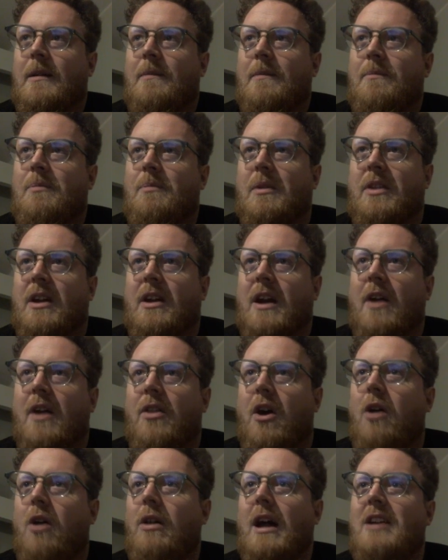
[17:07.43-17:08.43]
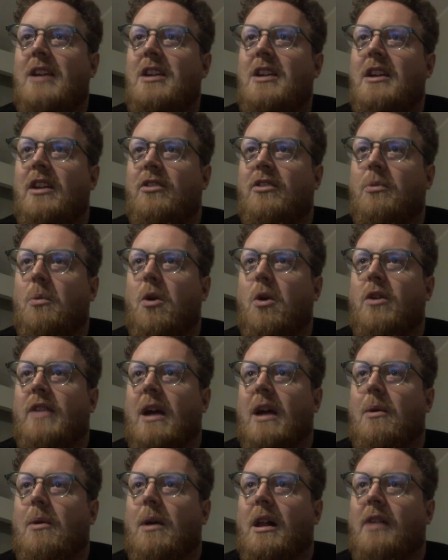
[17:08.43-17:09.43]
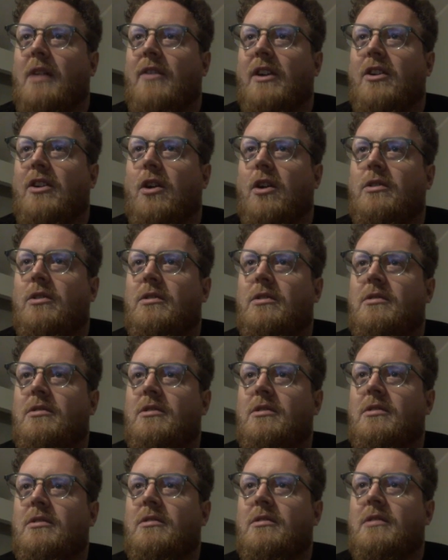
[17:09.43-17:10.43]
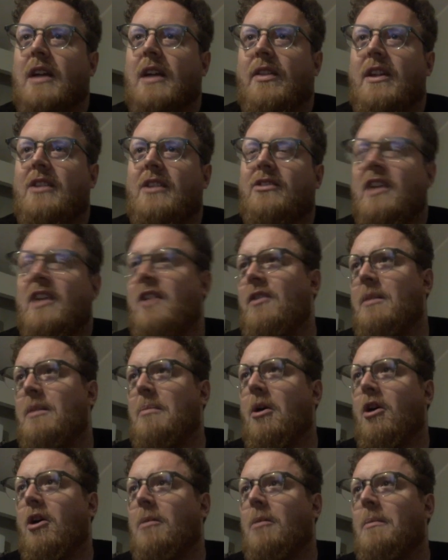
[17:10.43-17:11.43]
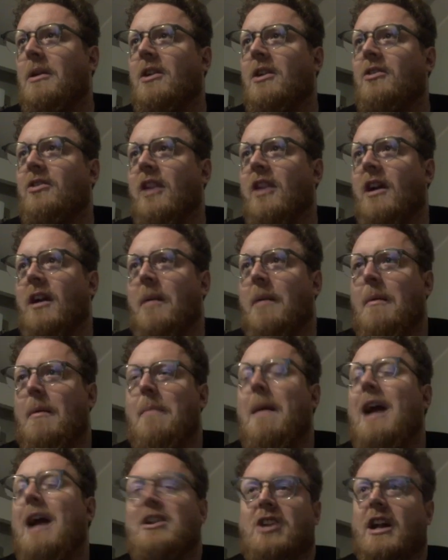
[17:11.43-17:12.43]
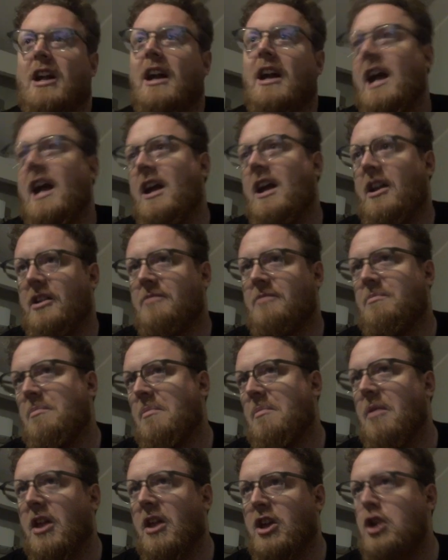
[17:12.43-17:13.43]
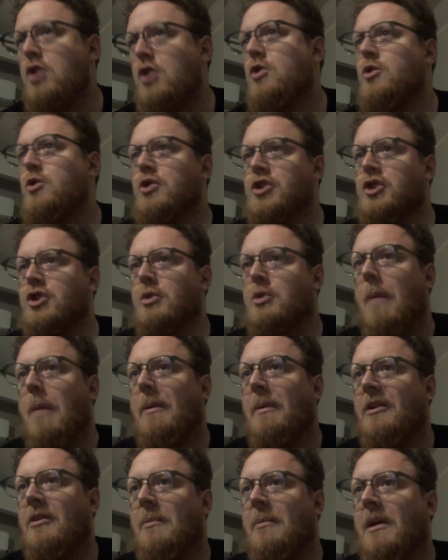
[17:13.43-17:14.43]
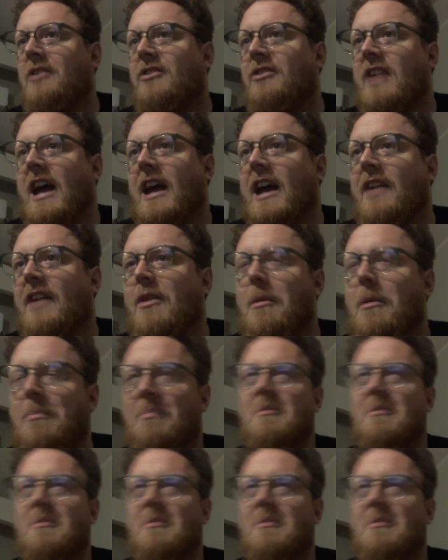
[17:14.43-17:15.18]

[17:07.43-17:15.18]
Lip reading: But the whole idea doesn't work that well if I don't get the Incendiary Bomb, because I'm imagining, again, a huge swap into Mustang and then